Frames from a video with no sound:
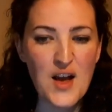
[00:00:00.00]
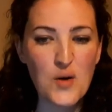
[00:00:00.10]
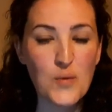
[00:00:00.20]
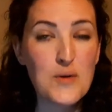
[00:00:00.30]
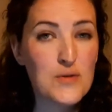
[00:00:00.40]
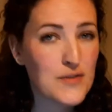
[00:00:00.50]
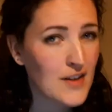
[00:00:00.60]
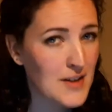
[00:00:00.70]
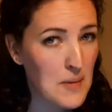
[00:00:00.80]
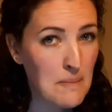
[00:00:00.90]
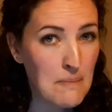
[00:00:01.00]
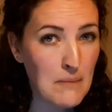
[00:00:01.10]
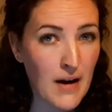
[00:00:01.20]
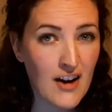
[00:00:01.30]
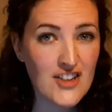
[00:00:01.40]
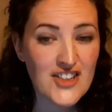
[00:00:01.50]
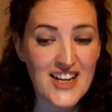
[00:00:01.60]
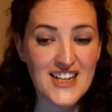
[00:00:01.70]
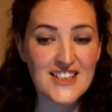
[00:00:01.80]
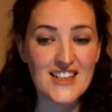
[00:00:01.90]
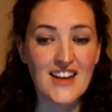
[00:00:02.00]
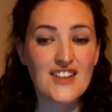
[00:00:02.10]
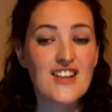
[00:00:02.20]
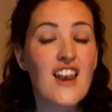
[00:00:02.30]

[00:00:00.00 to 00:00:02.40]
We will find it much easier to